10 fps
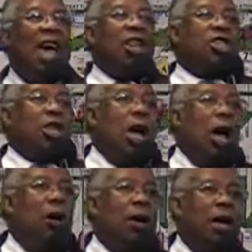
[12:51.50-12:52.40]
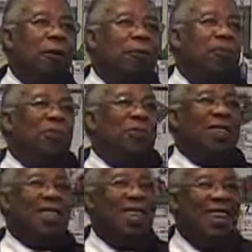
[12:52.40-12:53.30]
And so,
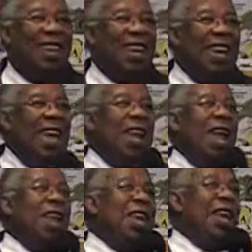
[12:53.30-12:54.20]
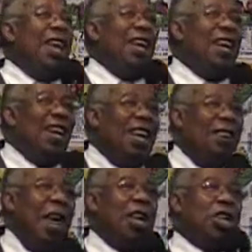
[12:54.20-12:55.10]
in India,
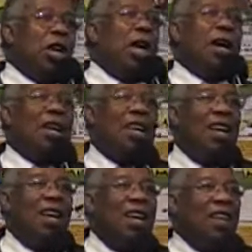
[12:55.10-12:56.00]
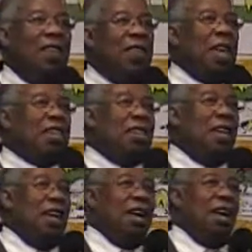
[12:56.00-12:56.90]
they took this
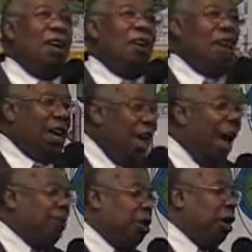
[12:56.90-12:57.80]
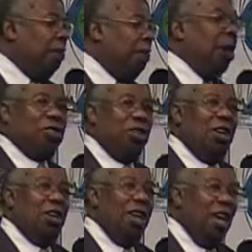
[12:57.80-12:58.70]
captured
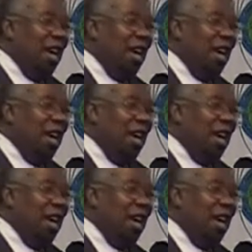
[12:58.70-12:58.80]
person